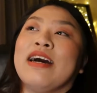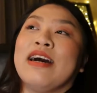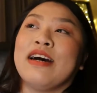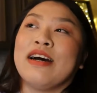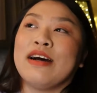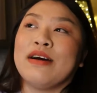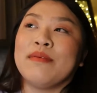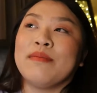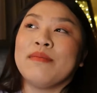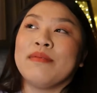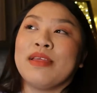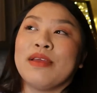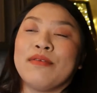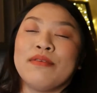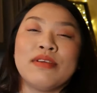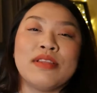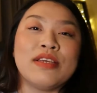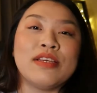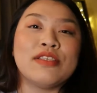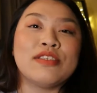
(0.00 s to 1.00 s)
They
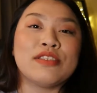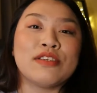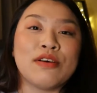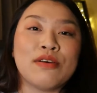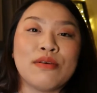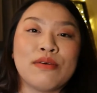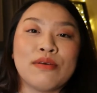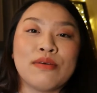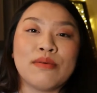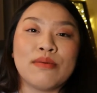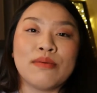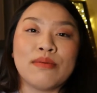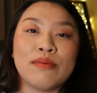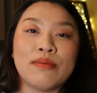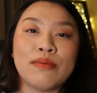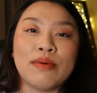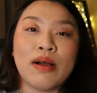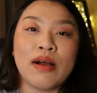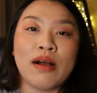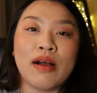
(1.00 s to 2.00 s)
really showed
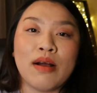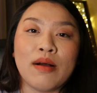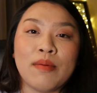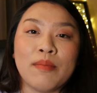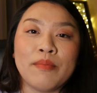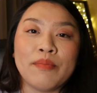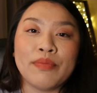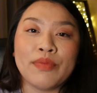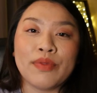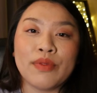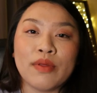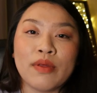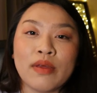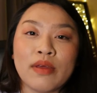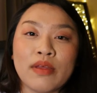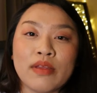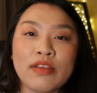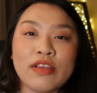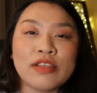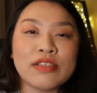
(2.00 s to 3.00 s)

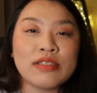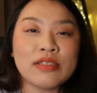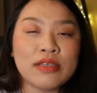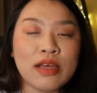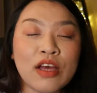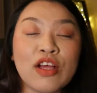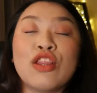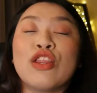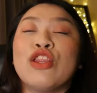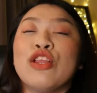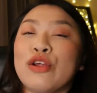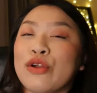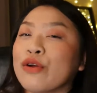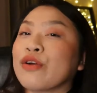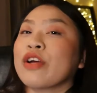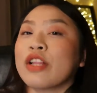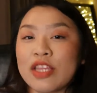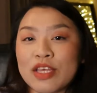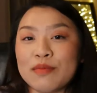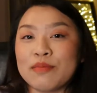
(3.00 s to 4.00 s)
just a little
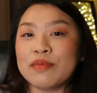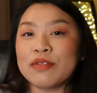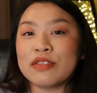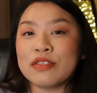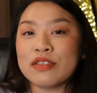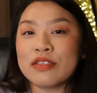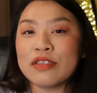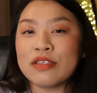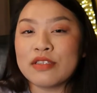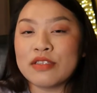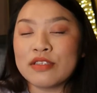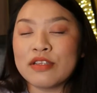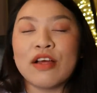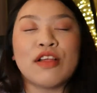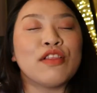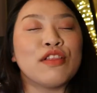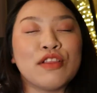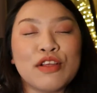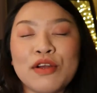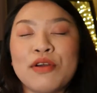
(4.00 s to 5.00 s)
glimpse
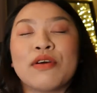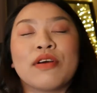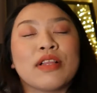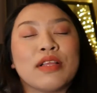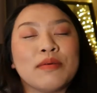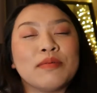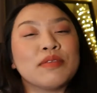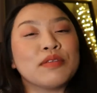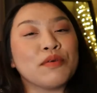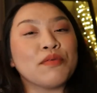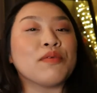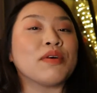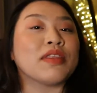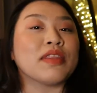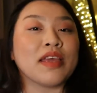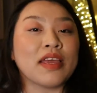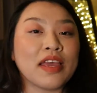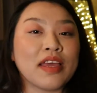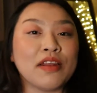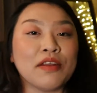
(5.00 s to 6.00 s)
of what
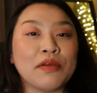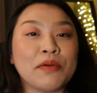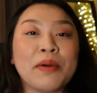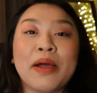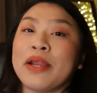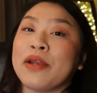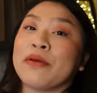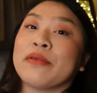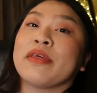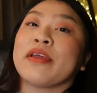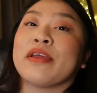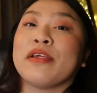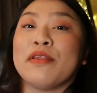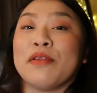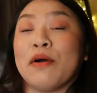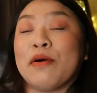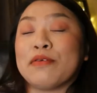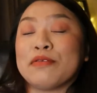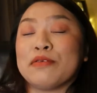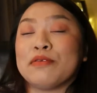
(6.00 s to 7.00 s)
they can do. I know they can
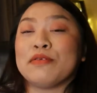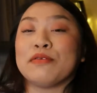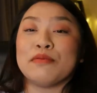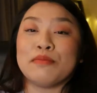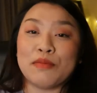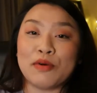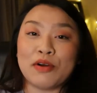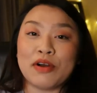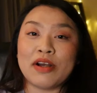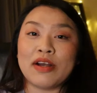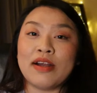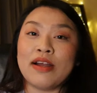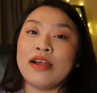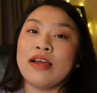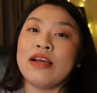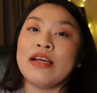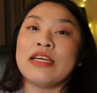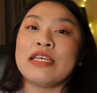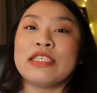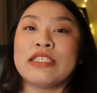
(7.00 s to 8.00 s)
also do more.
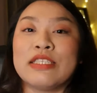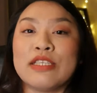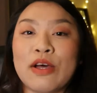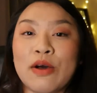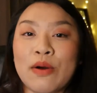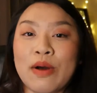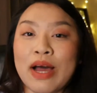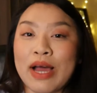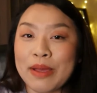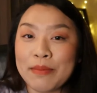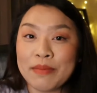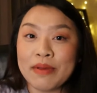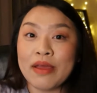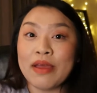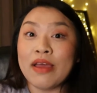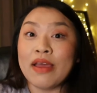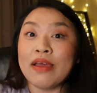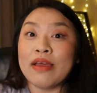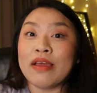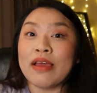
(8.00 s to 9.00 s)
So
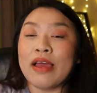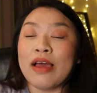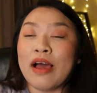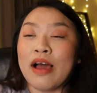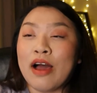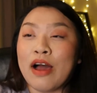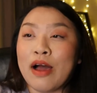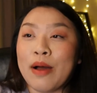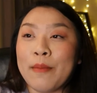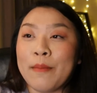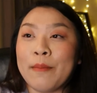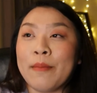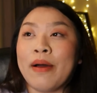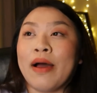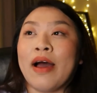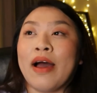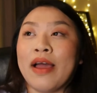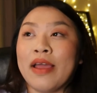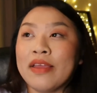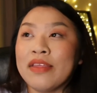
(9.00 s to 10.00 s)

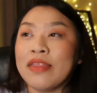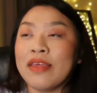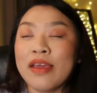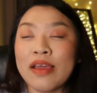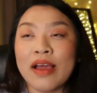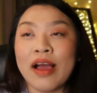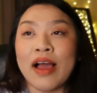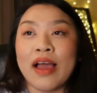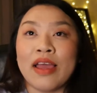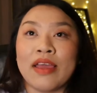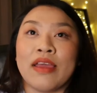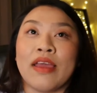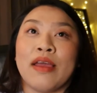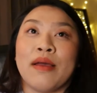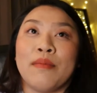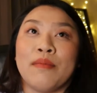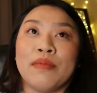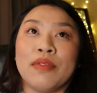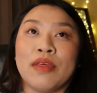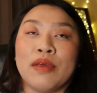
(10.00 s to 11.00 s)
I think I
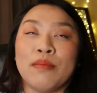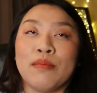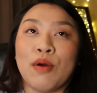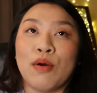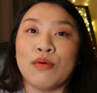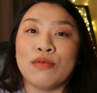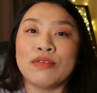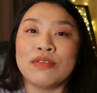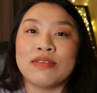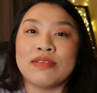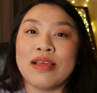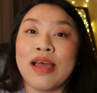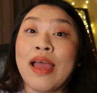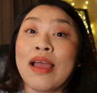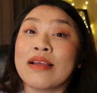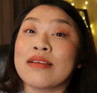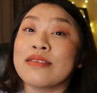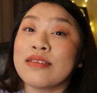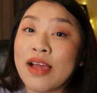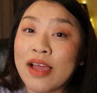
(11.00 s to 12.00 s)
am the most
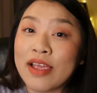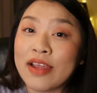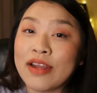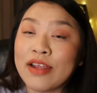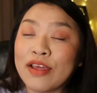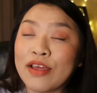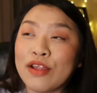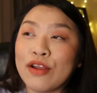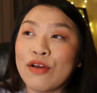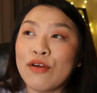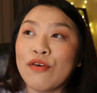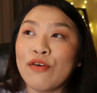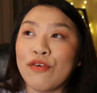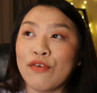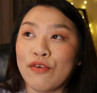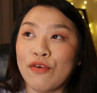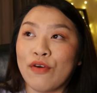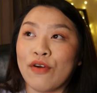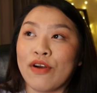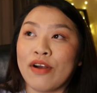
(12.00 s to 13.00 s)
excited
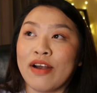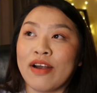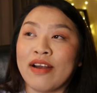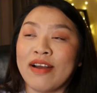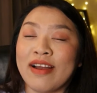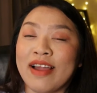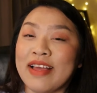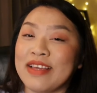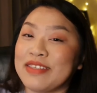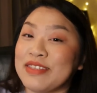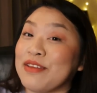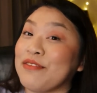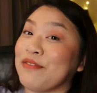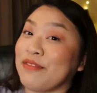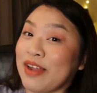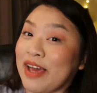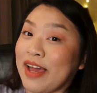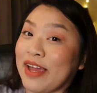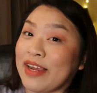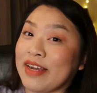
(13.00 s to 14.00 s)
for
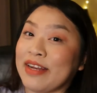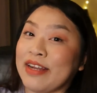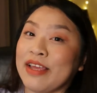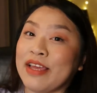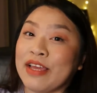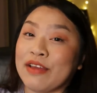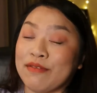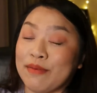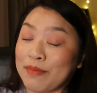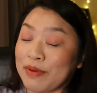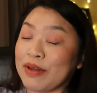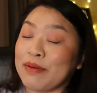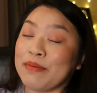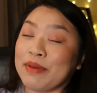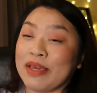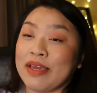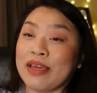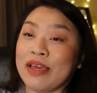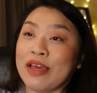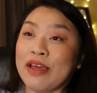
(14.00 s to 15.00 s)
SF9. I'm gonna
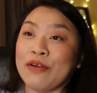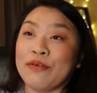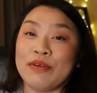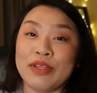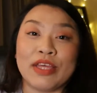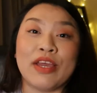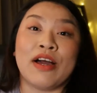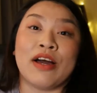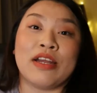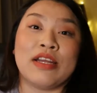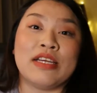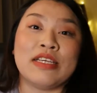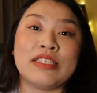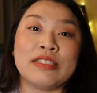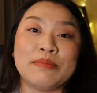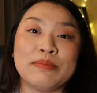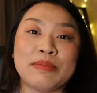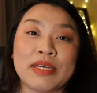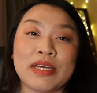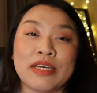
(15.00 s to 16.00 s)
be really
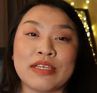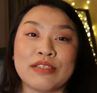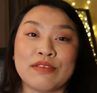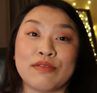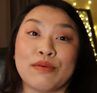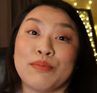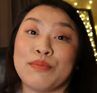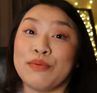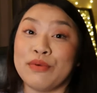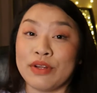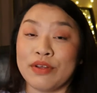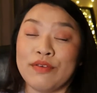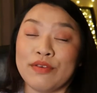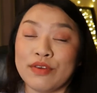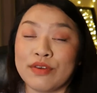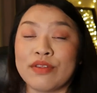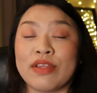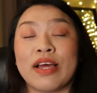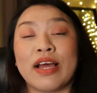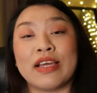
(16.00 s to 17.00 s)
honest, because of the
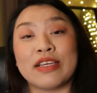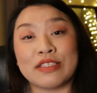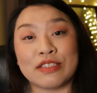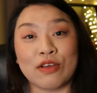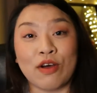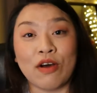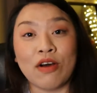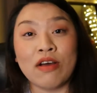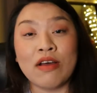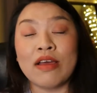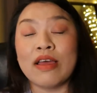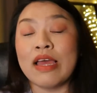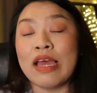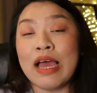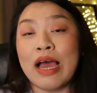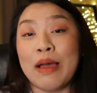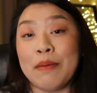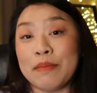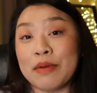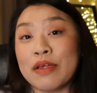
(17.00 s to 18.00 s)
preview that I saw.
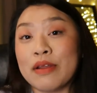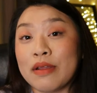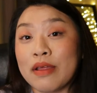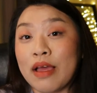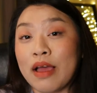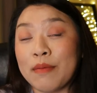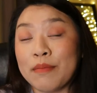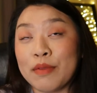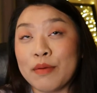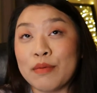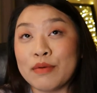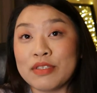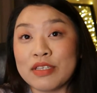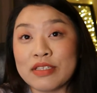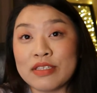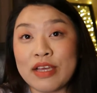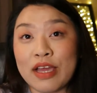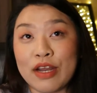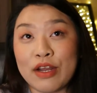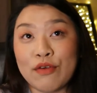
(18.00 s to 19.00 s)
I'm the most
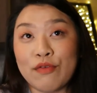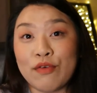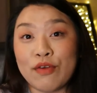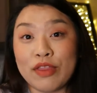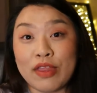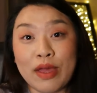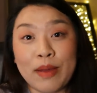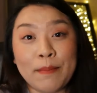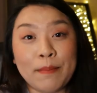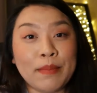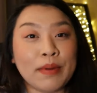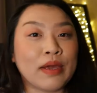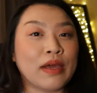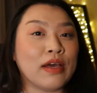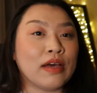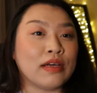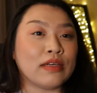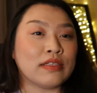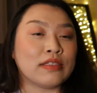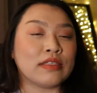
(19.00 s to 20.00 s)
excited for them
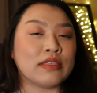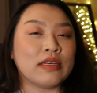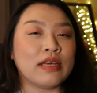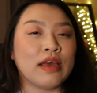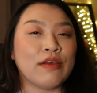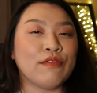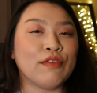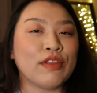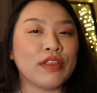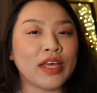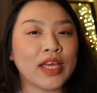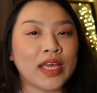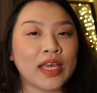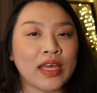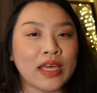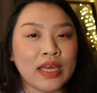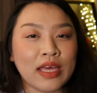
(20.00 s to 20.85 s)
because I feel like